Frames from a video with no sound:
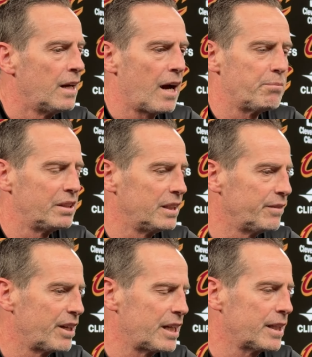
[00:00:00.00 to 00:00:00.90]
I
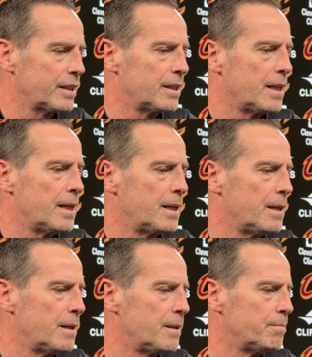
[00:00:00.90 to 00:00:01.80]
believe in it,
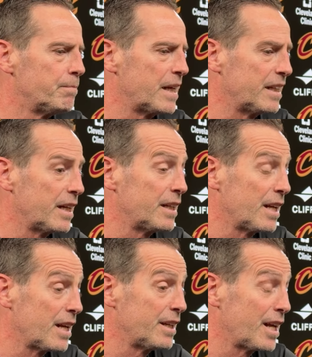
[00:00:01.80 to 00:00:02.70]

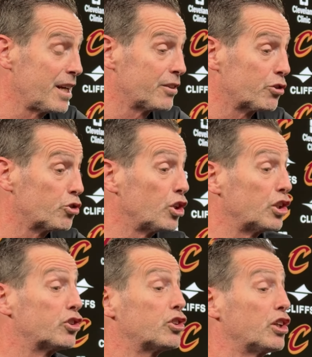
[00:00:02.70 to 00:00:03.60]
and then
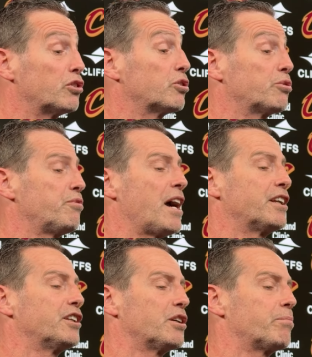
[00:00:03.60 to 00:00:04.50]
it's
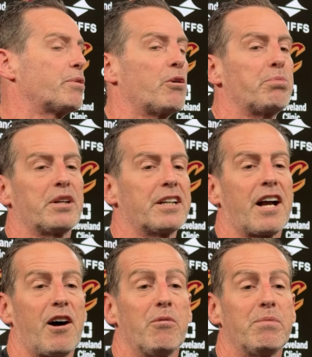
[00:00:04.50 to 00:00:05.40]
finding the appropriate
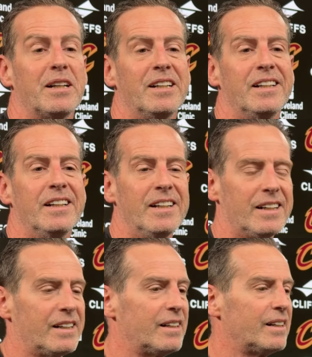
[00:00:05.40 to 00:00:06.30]
help.
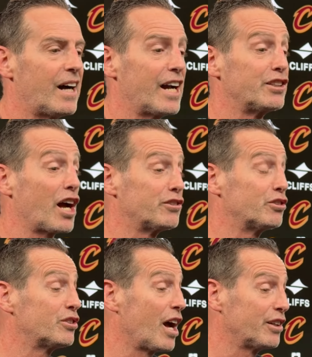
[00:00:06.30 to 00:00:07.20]
I
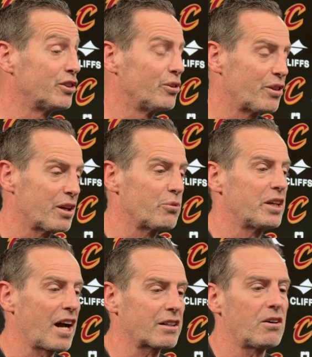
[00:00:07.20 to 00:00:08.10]
do think we
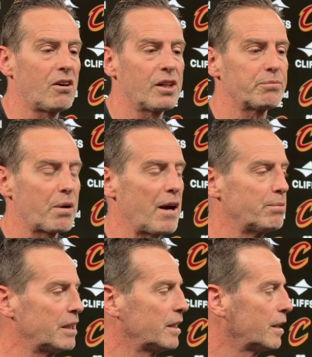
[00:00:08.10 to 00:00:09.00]
got caught
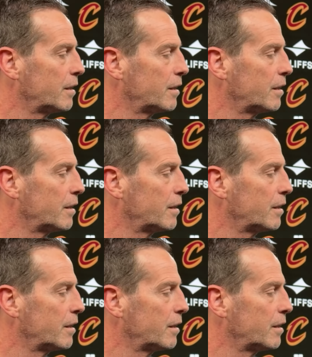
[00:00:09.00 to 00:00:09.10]
probably